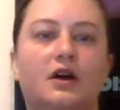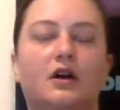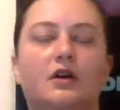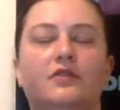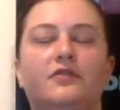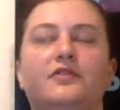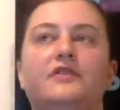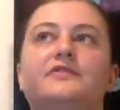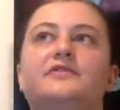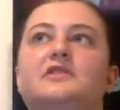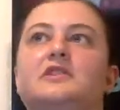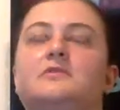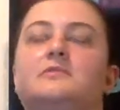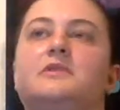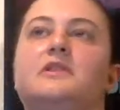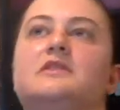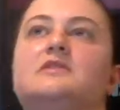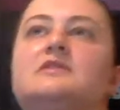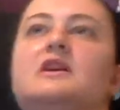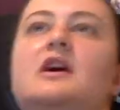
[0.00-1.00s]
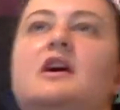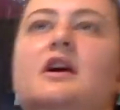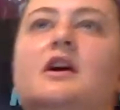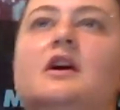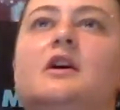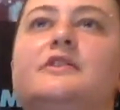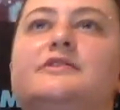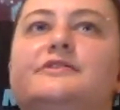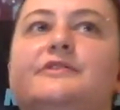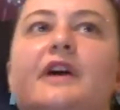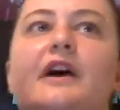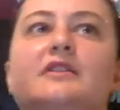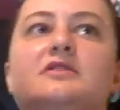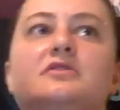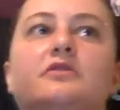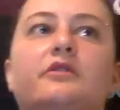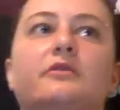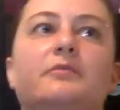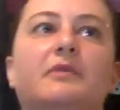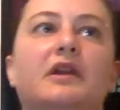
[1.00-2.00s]
15 minutes. So that
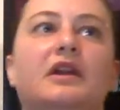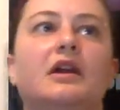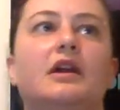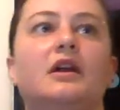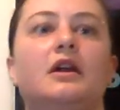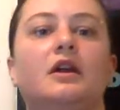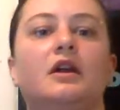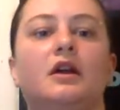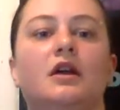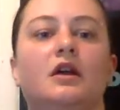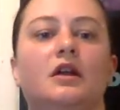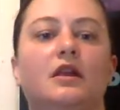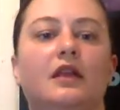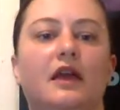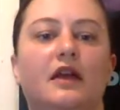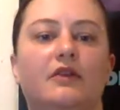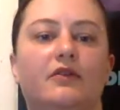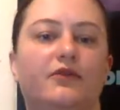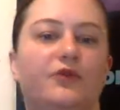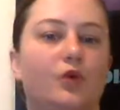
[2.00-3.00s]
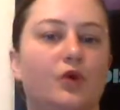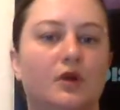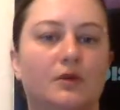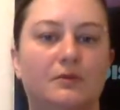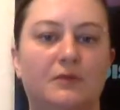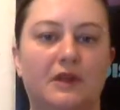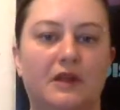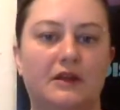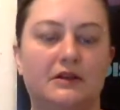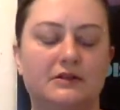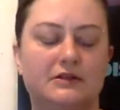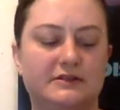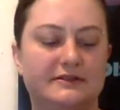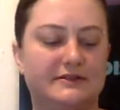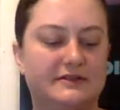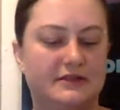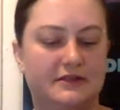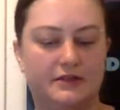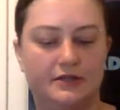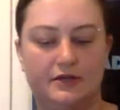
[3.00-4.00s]
took me like 4 minutes
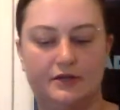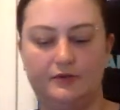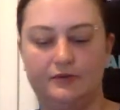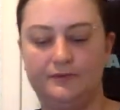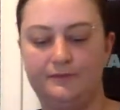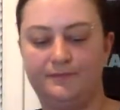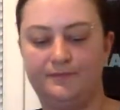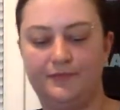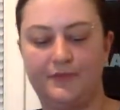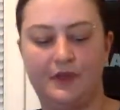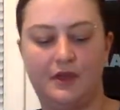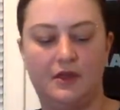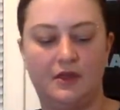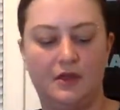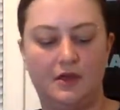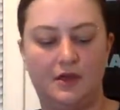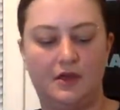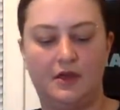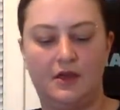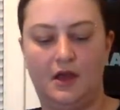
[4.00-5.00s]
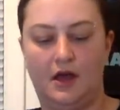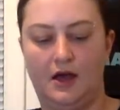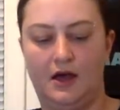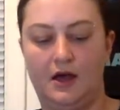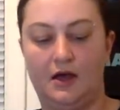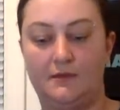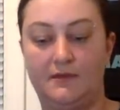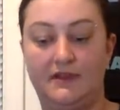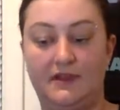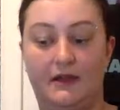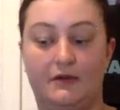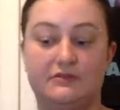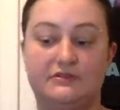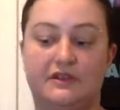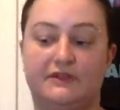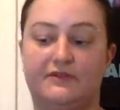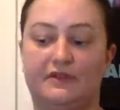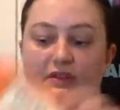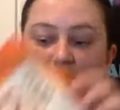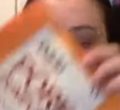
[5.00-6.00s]
to do. And that was
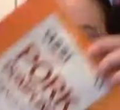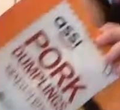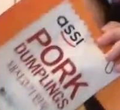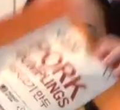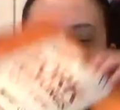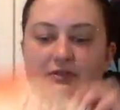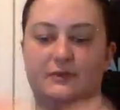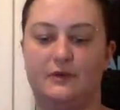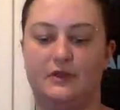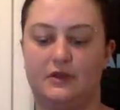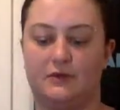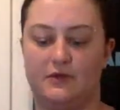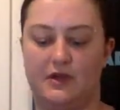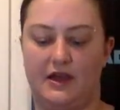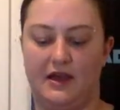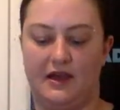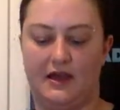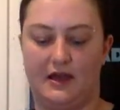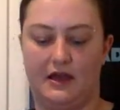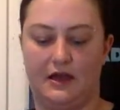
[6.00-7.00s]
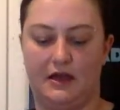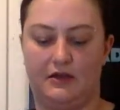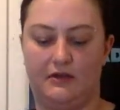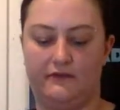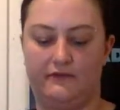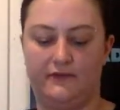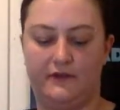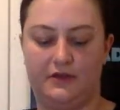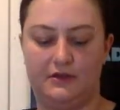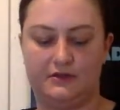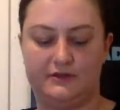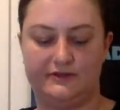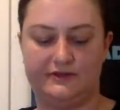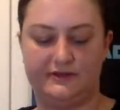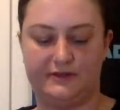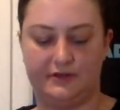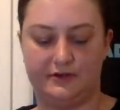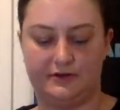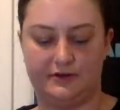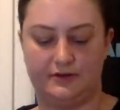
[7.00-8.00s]
definitely the smallest one that we have.
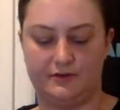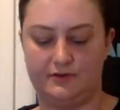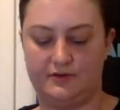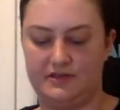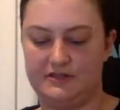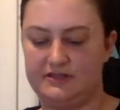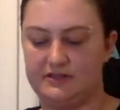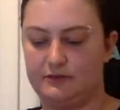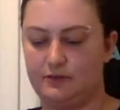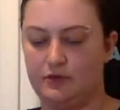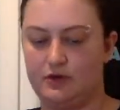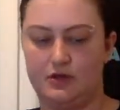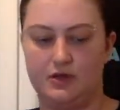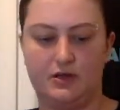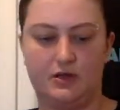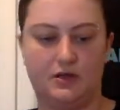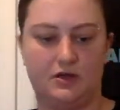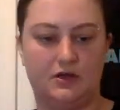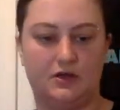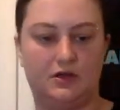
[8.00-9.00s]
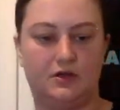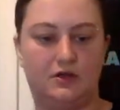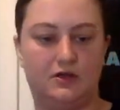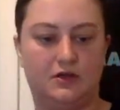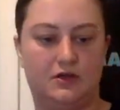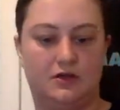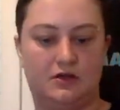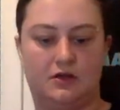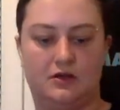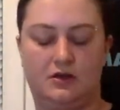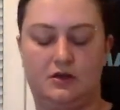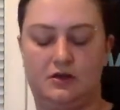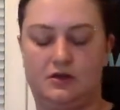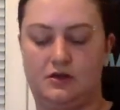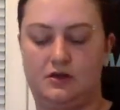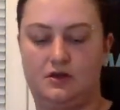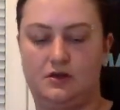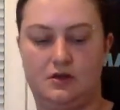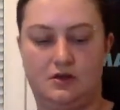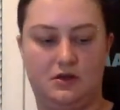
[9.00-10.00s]
So this one, I'm
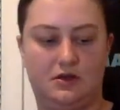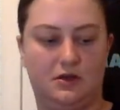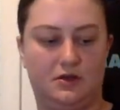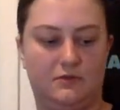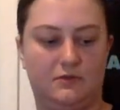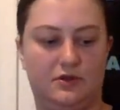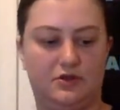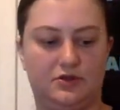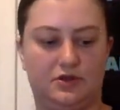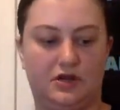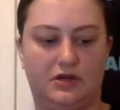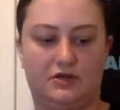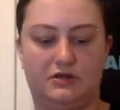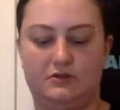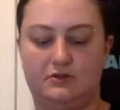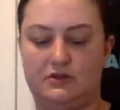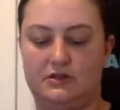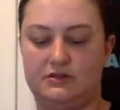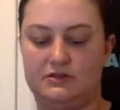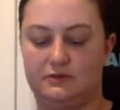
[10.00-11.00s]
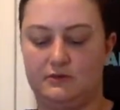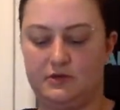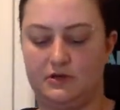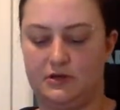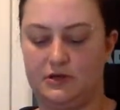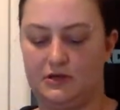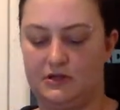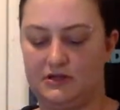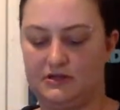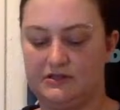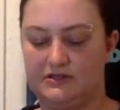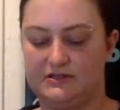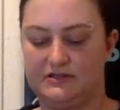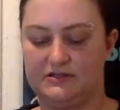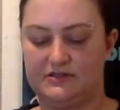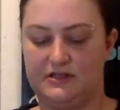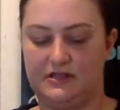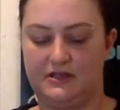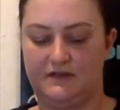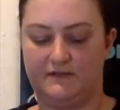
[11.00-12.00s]
gonna try to do this one, and let's
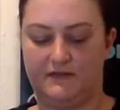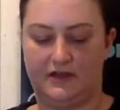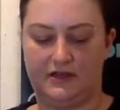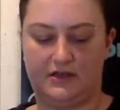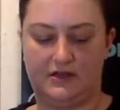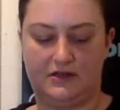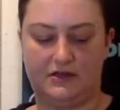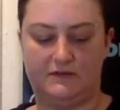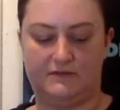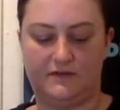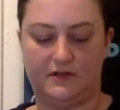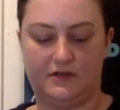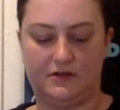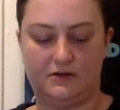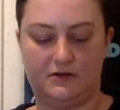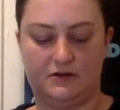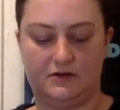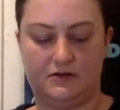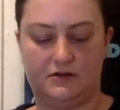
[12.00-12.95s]
see if I can even,